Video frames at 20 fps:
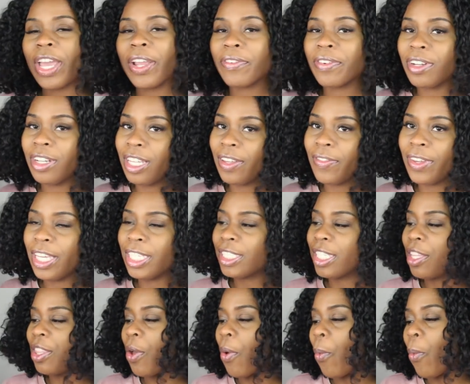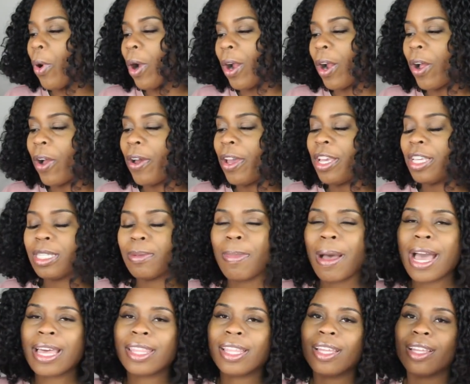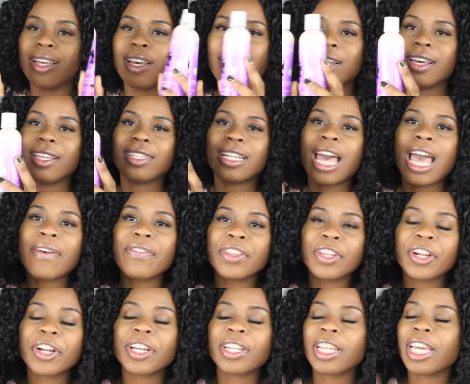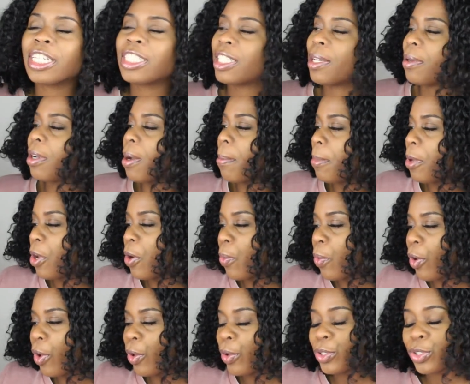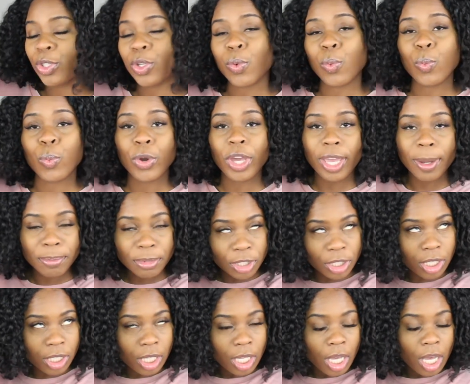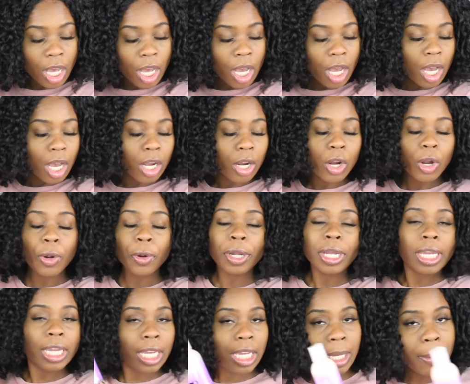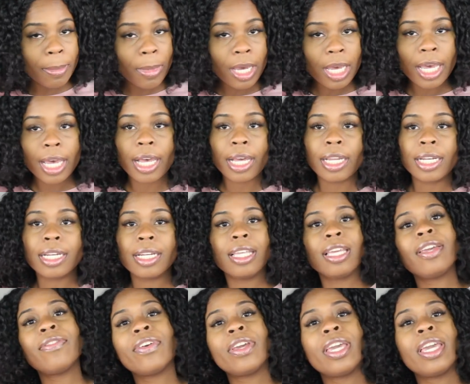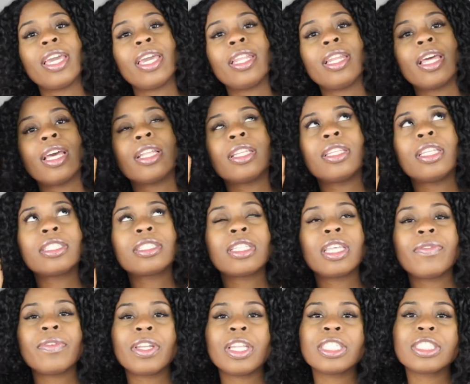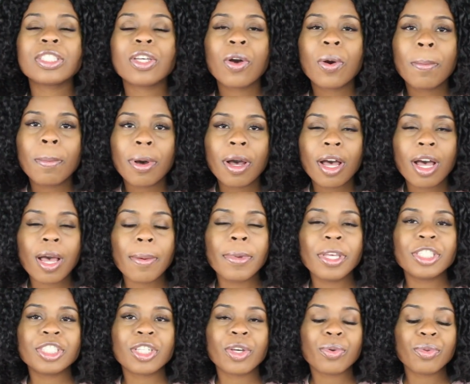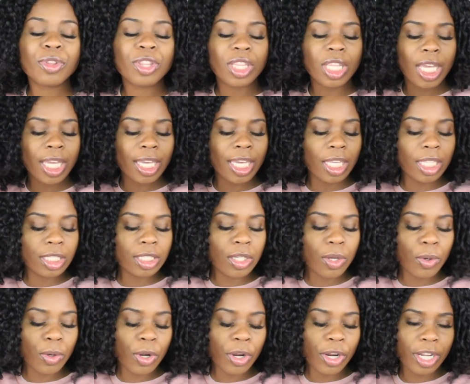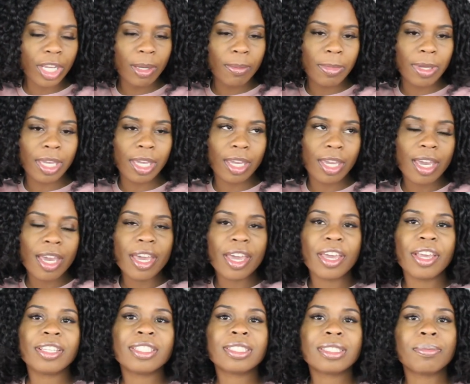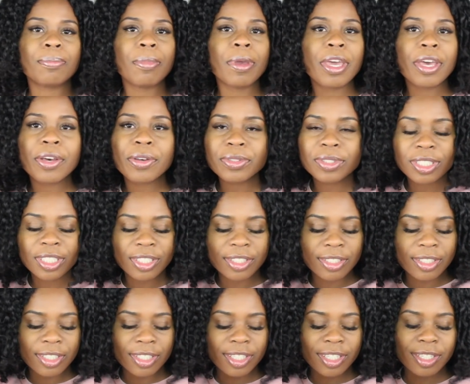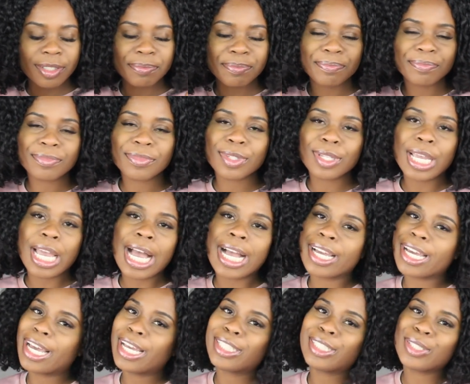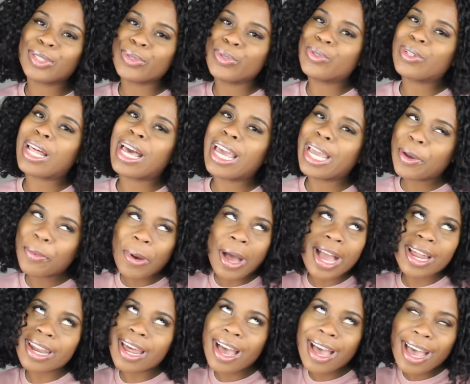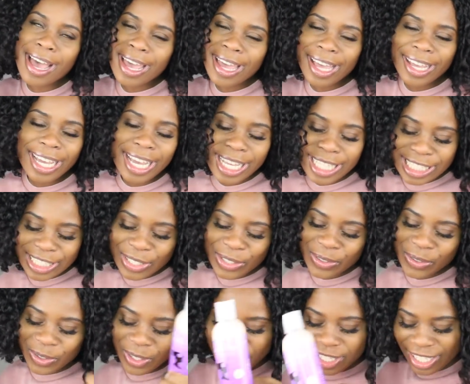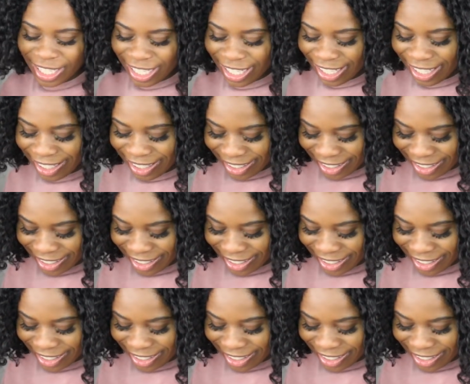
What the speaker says: favorite leave-ins in the world is by the Lavender collection, Camille Rose, the whipped cream leave-in. This leave-in is so bomb. It's so thick. It's so creamy. It smells good. I got 2. Like, why not? I got 2.